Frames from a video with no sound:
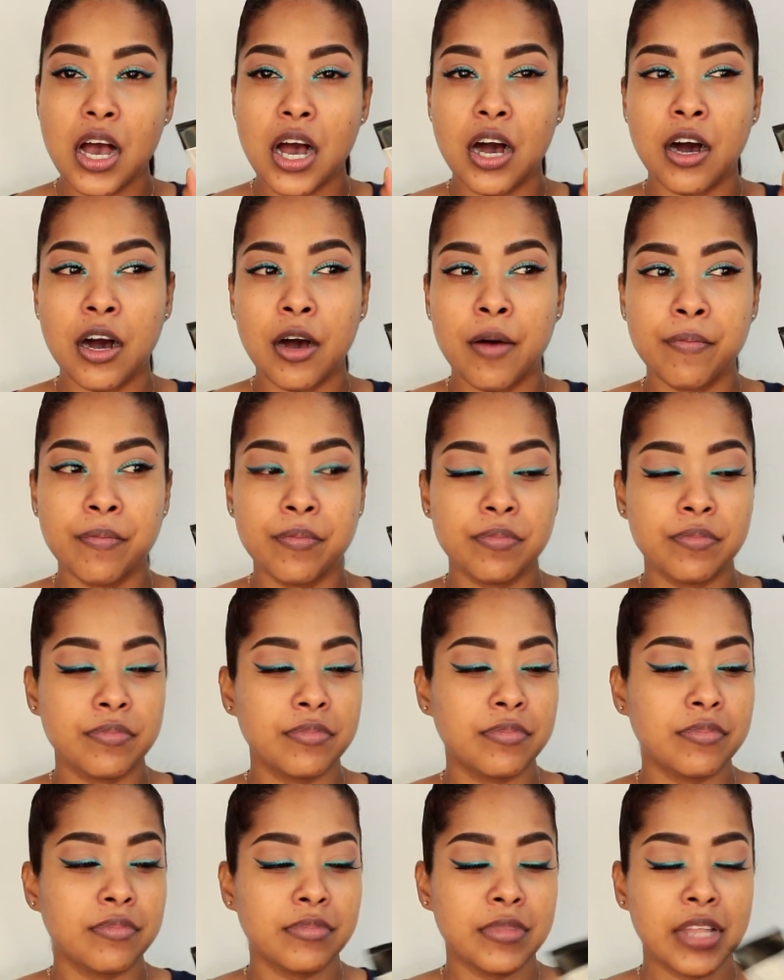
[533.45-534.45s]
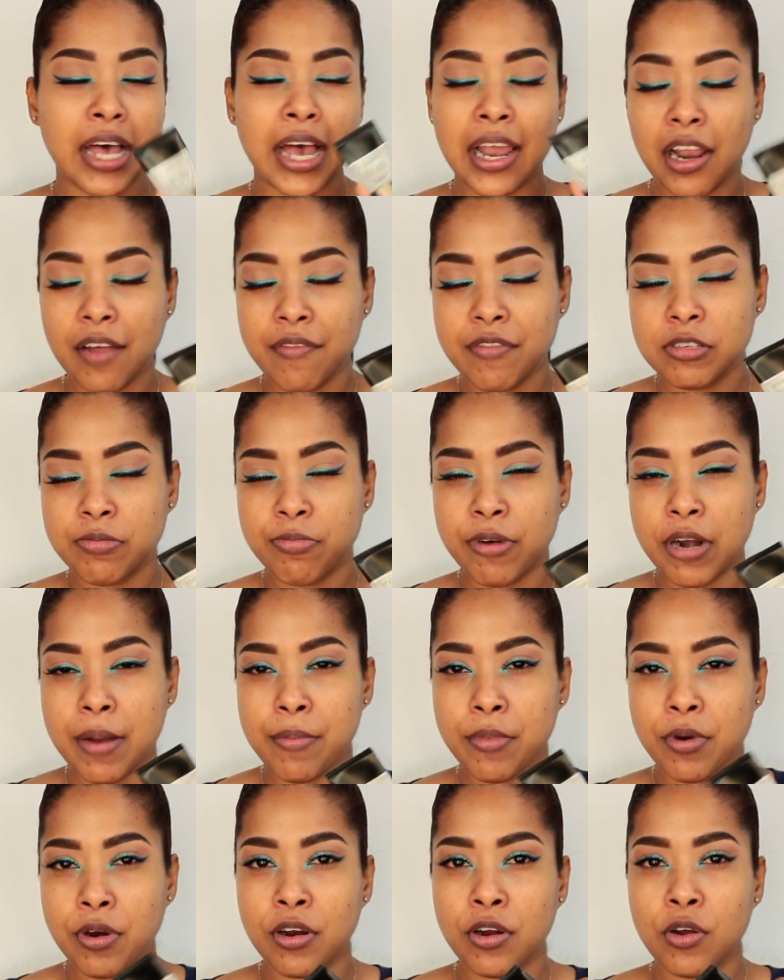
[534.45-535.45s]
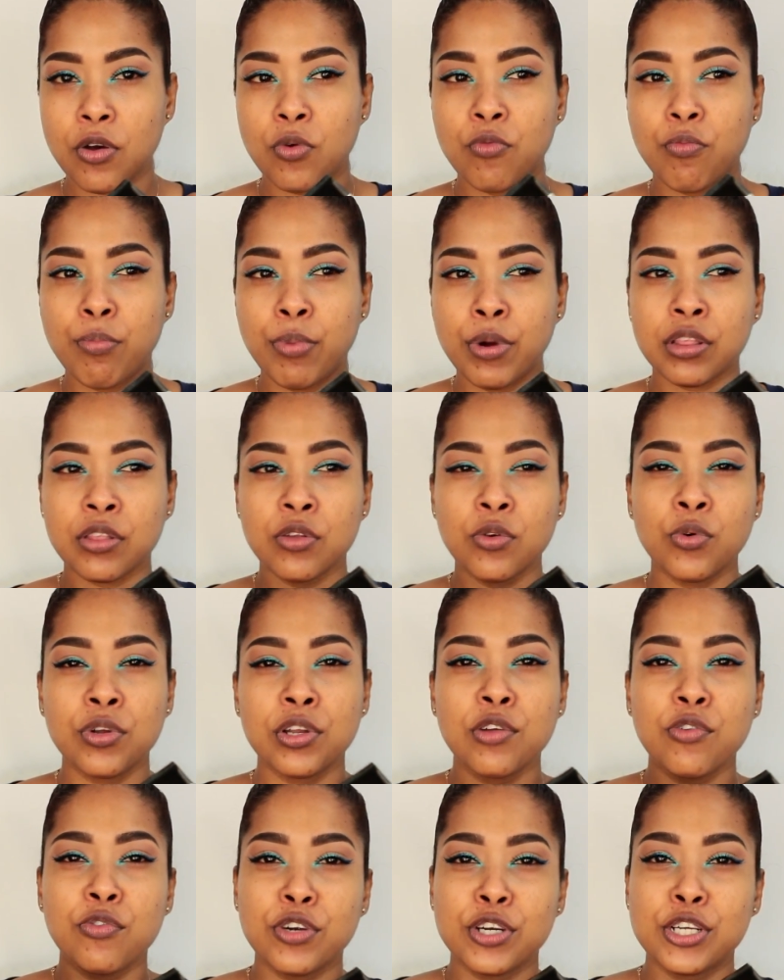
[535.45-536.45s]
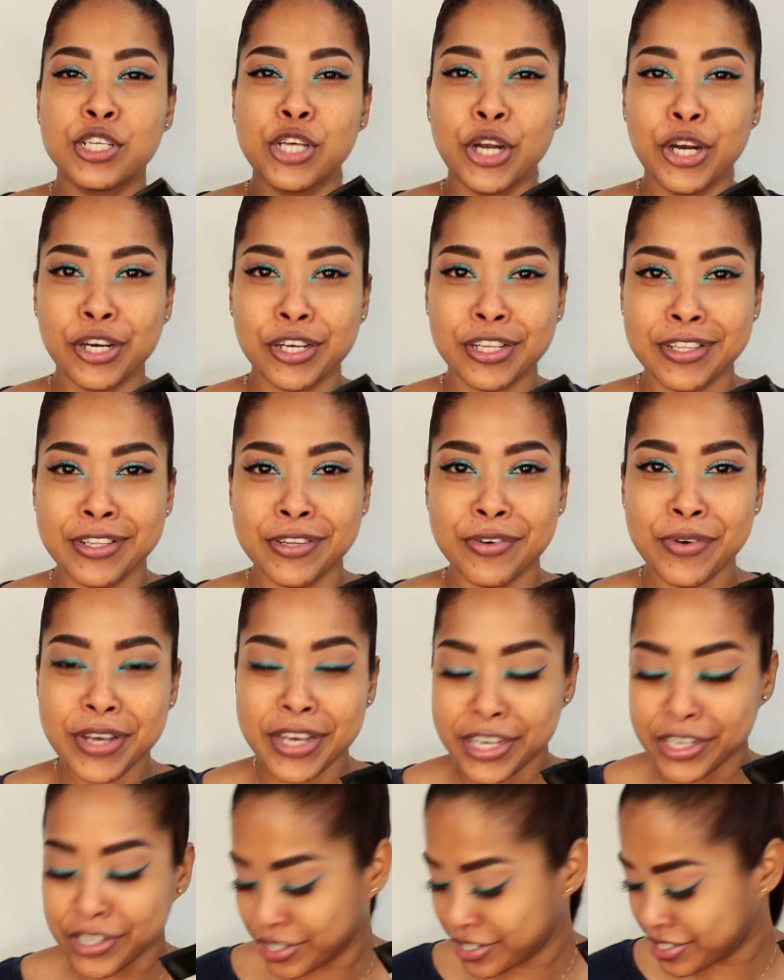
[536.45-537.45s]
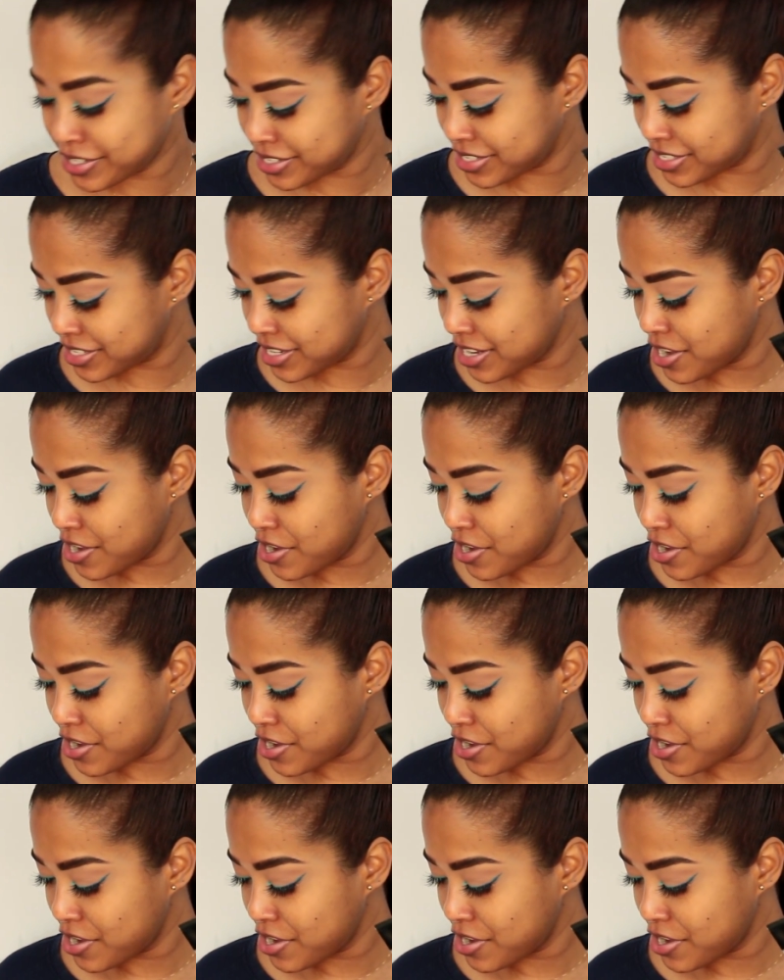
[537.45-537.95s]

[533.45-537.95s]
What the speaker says: I love this primer, but only for certain occasions